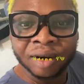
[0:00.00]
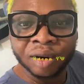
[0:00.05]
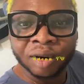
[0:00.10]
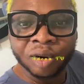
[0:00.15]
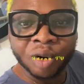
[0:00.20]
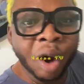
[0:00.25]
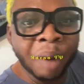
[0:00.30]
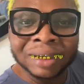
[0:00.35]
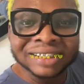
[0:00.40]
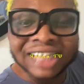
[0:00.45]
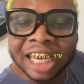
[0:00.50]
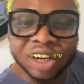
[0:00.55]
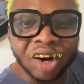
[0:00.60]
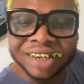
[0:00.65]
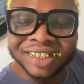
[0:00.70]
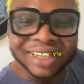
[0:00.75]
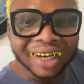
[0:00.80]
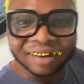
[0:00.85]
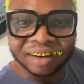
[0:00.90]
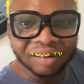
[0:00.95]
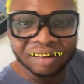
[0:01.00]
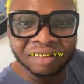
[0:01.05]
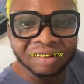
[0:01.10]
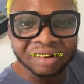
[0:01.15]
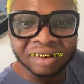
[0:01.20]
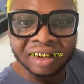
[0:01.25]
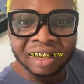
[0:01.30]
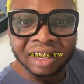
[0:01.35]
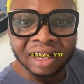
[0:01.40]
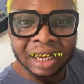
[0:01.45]
Oh, Mr. Logic, no.
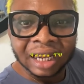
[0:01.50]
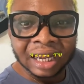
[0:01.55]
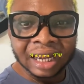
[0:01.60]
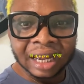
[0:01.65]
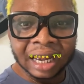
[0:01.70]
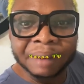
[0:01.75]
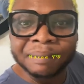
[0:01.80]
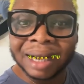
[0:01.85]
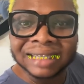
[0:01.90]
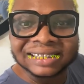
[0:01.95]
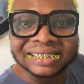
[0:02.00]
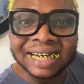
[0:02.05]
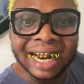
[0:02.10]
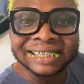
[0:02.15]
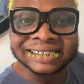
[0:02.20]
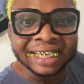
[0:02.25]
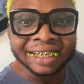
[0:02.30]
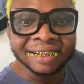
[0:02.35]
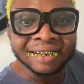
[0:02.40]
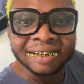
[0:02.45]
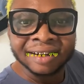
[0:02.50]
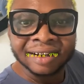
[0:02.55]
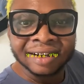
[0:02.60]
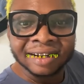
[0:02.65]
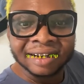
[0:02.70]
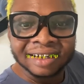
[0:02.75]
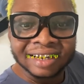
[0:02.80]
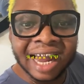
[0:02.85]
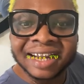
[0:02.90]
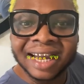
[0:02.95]
And Batrafe,
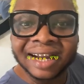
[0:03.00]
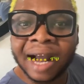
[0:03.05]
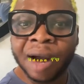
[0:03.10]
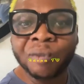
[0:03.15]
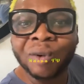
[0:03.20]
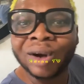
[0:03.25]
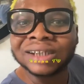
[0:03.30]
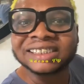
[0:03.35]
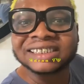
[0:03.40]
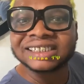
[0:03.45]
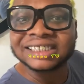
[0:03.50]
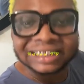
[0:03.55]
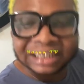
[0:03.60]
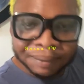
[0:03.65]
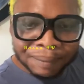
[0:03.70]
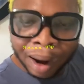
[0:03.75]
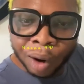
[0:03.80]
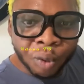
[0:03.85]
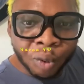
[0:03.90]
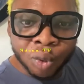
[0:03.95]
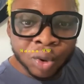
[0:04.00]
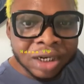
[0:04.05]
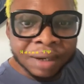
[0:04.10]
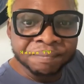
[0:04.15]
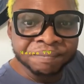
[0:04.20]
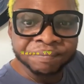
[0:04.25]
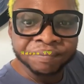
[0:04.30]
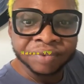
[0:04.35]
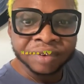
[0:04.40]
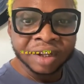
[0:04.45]
Nanka Campus, Yasama Wunim.
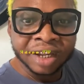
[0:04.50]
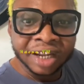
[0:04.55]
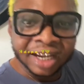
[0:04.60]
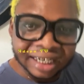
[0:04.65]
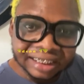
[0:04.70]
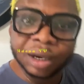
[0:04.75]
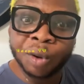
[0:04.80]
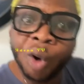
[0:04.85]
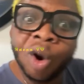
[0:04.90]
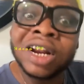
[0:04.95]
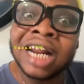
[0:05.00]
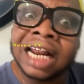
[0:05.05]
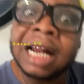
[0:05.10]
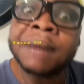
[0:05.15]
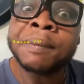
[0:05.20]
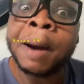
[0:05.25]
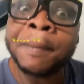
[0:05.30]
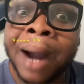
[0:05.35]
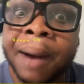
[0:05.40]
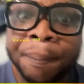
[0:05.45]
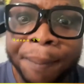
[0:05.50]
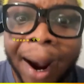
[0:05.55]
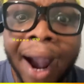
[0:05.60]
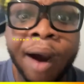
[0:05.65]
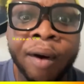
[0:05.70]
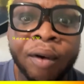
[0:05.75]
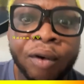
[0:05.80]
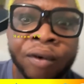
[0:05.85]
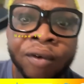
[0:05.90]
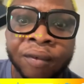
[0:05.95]
Into Wood and Ama
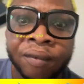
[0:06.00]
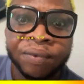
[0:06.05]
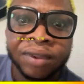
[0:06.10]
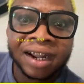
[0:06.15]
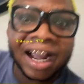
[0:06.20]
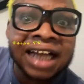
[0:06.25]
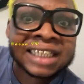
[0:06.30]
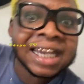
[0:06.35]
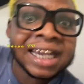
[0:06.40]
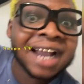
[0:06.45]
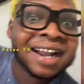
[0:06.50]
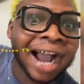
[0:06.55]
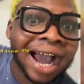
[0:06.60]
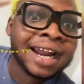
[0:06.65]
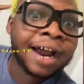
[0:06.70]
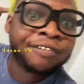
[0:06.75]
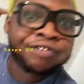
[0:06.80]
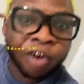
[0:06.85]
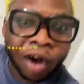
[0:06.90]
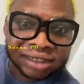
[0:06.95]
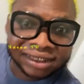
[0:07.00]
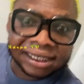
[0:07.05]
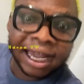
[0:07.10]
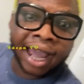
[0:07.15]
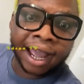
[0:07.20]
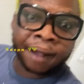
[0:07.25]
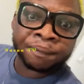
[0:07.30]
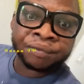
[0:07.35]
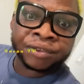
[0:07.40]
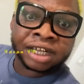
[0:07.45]
McBrown. Kata Ghana for
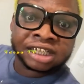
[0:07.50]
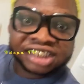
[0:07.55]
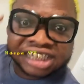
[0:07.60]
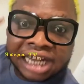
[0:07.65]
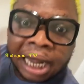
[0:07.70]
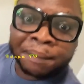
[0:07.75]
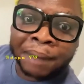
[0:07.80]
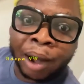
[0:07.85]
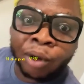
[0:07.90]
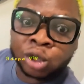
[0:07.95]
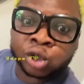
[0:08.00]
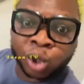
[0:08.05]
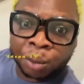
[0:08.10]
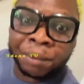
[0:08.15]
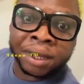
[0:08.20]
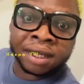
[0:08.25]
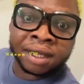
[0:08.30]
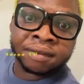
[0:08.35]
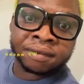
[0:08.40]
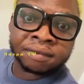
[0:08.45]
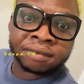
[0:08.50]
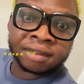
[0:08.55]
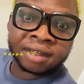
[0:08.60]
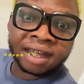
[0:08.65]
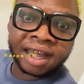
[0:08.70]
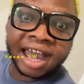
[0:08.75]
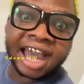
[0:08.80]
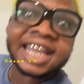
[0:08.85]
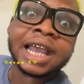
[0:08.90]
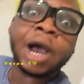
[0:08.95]
say, Chema Wun to me,
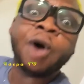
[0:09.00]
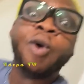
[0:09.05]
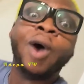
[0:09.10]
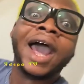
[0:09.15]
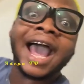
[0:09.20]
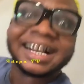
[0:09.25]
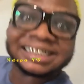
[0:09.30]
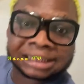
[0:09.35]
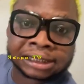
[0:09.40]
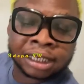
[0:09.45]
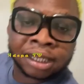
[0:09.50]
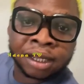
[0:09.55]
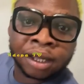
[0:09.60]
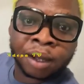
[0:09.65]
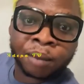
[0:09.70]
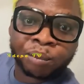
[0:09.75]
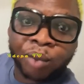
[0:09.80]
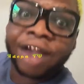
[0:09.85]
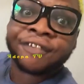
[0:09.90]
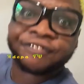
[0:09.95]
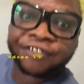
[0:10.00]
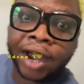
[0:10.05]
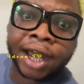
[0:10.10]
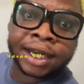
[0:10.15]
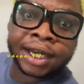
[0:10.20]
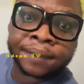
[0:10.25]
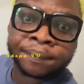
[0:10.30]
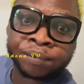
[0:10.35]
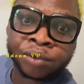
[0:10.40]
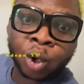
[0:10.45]
Ayo ex
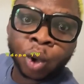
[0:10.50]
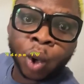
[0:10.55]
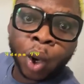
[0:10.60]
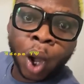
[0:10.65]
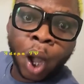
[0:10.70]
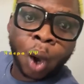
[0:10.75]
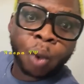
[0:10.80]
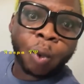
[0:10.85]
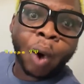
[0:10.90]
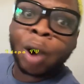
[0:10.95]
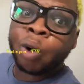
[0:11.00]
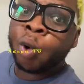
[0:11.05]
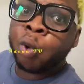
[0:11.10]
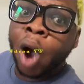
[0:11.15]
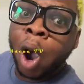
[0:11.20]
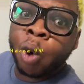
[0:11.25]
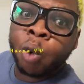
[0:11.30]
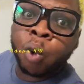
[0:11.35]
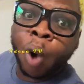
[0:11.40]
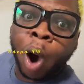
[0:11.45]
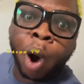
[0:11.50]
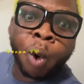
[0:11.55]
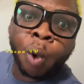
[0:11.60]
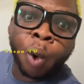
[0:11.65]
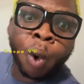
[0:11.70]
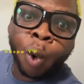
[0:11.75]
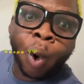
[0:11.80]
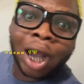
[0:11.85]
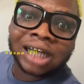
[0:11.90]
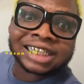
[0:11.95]
boyfriend.
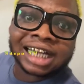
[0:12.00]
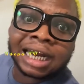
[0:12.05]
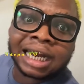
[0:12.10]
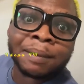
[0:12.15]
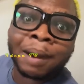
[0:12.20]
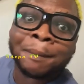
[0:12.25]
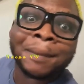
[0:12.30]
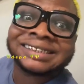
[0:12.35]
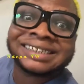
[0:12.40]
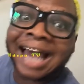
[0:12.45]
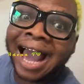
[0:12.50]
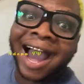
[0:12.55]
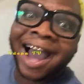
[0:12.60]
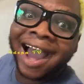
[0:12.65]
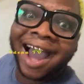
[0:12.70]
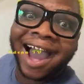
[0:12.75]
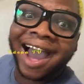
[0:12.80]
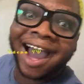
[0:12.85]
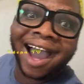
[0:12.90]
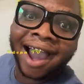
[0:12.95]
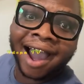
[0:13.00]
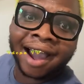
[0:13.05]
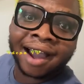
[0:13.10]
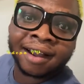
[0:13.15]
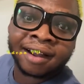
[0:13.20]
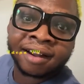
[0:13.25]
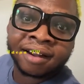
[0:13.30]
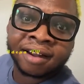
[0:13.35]
Wow, I shall never master.